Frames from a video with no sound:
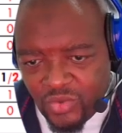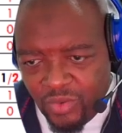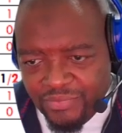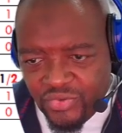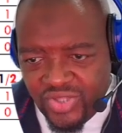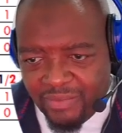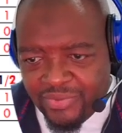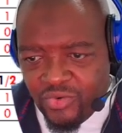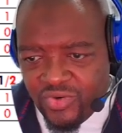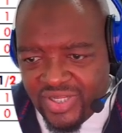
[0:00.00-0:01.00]
computer
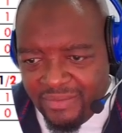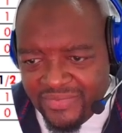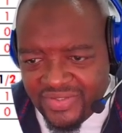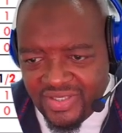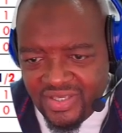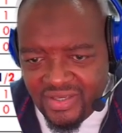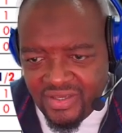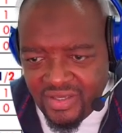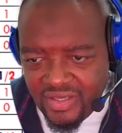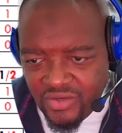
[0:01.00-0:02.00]
programs.
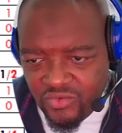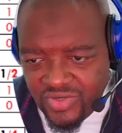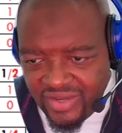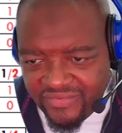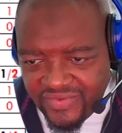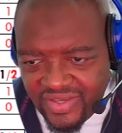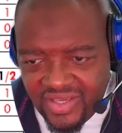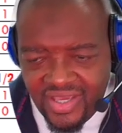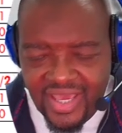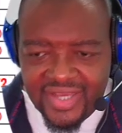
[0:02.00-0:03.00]
He could have
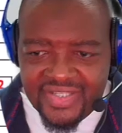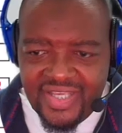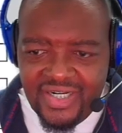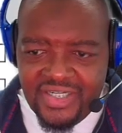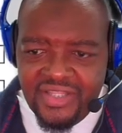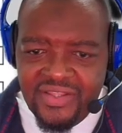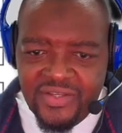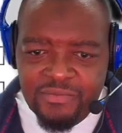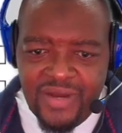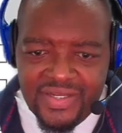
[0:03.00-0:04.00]
excelled in
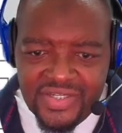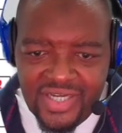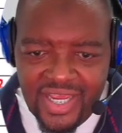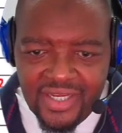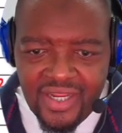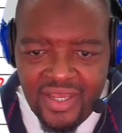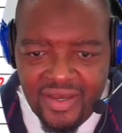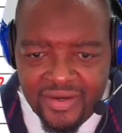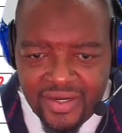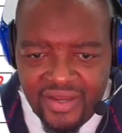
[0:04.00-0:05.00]
this punchline.
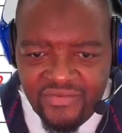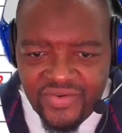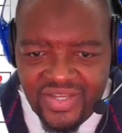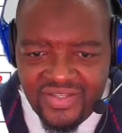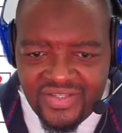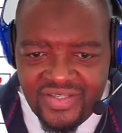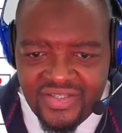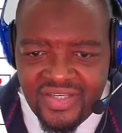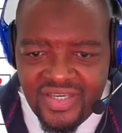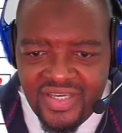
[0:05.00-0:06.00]

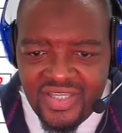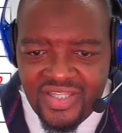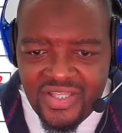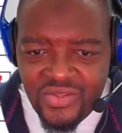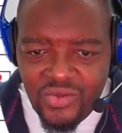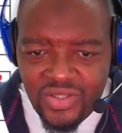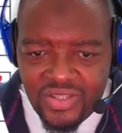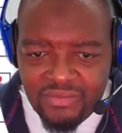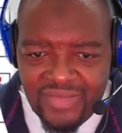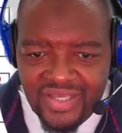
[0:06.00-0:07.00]
References, he did not
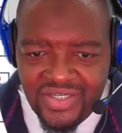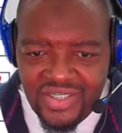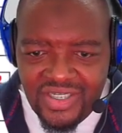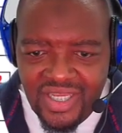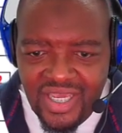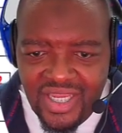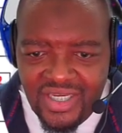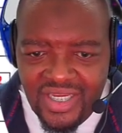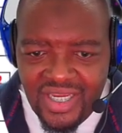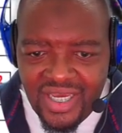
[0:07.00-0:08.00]
mention
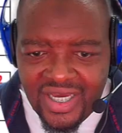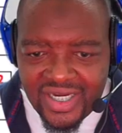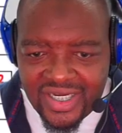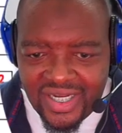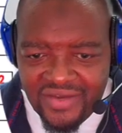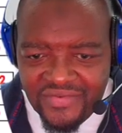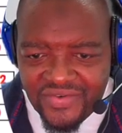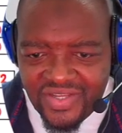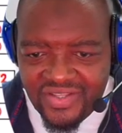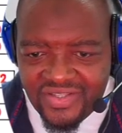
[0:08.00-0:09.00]
any
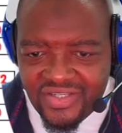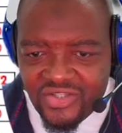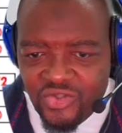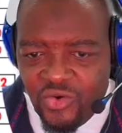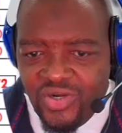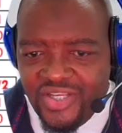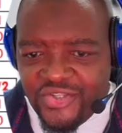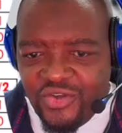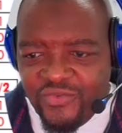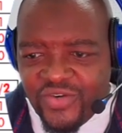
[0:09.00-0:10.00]
references, no
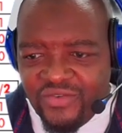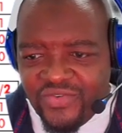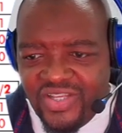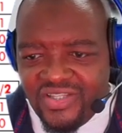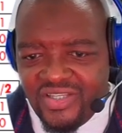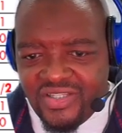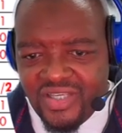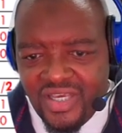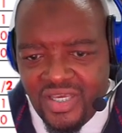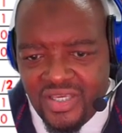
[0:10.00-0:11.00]
list of references.
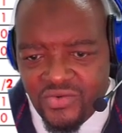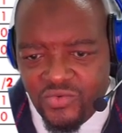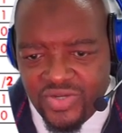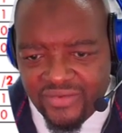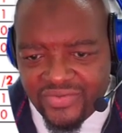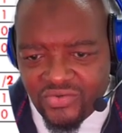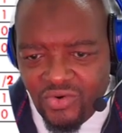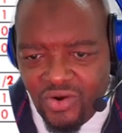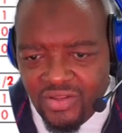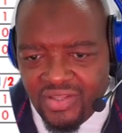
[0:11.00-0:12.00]
He could have
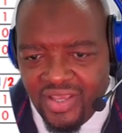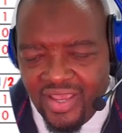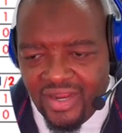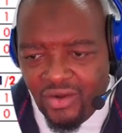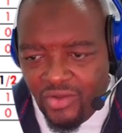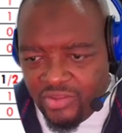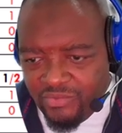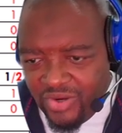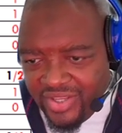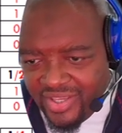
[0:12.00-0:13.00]
scored a lot
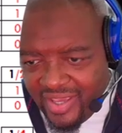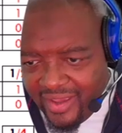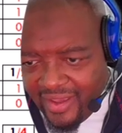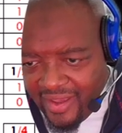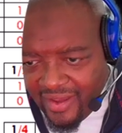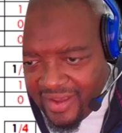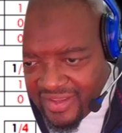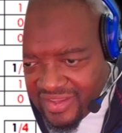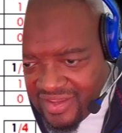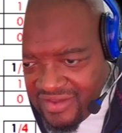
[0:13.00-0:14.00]
more here.
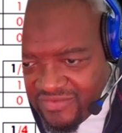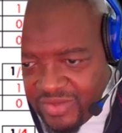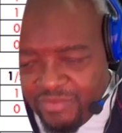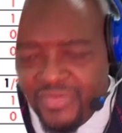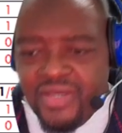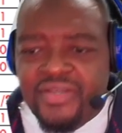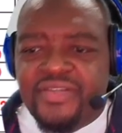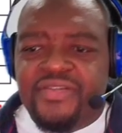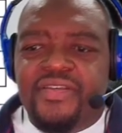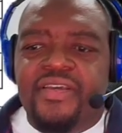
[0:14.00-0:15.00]
I gave him
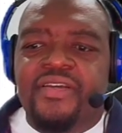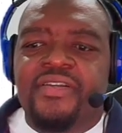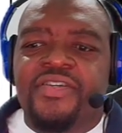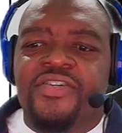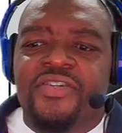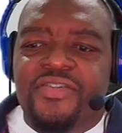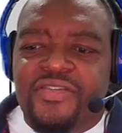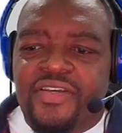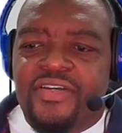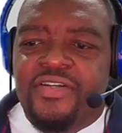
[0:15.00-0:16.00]
zilch,
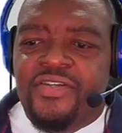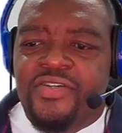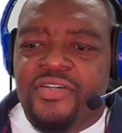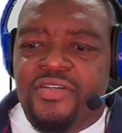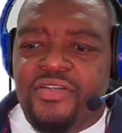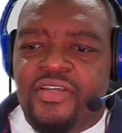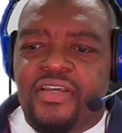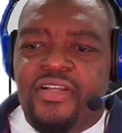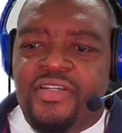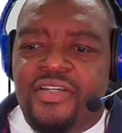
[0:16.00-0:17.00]
zilch,
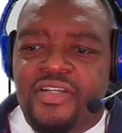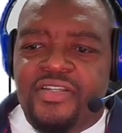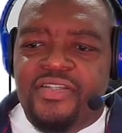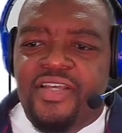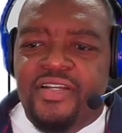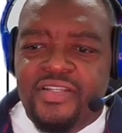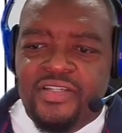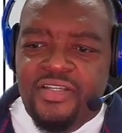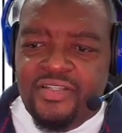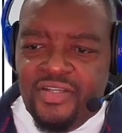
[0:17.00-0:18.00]
zilch,
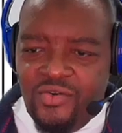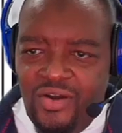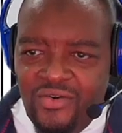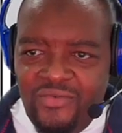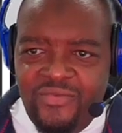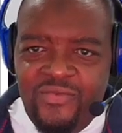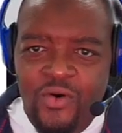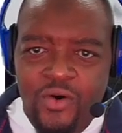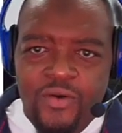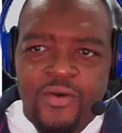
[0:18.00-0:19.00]
zilch, 0 out of
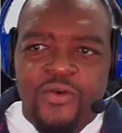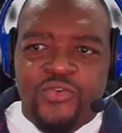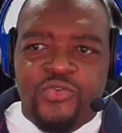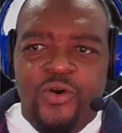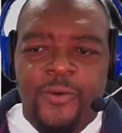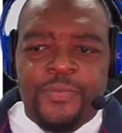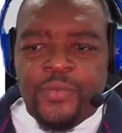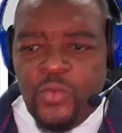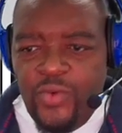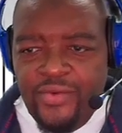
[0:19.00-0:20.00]
4. So
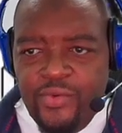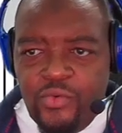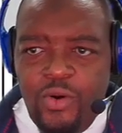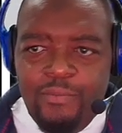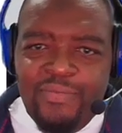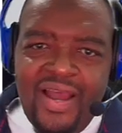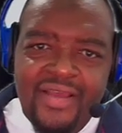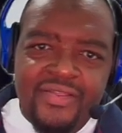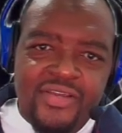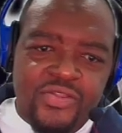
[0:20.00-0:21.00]
when we
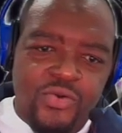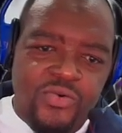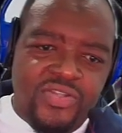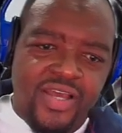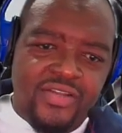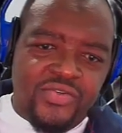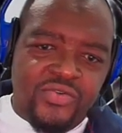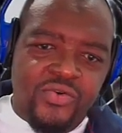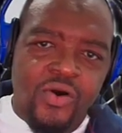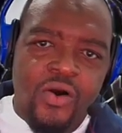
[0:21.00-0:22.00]
combine the total
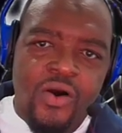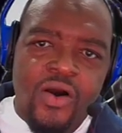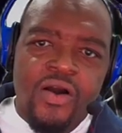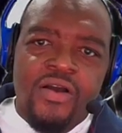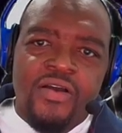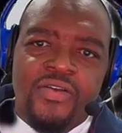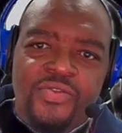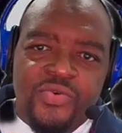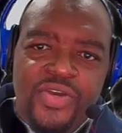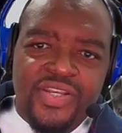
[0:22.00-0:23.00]
score,
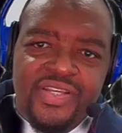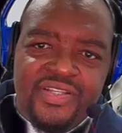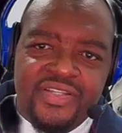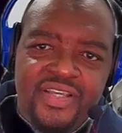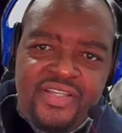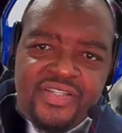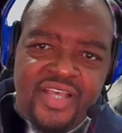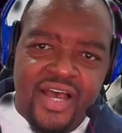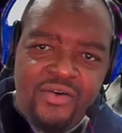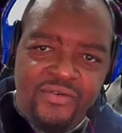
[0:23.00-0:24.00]
26
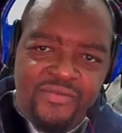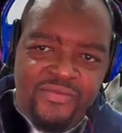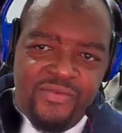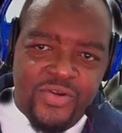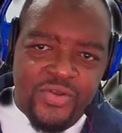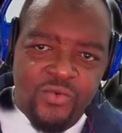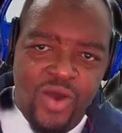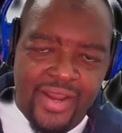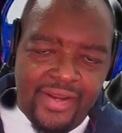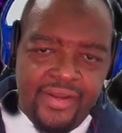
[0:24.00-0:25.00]
out of
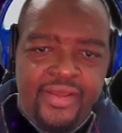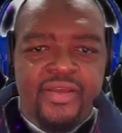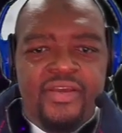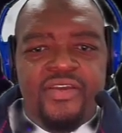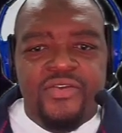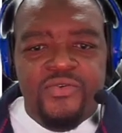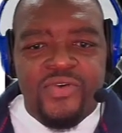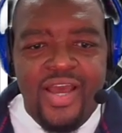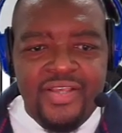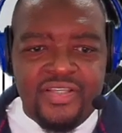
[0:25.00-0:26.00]
41, you
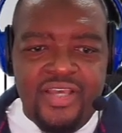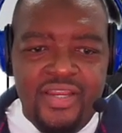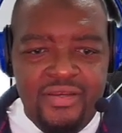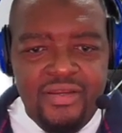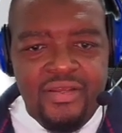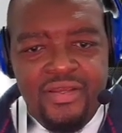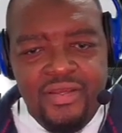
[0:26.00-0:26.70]
guys can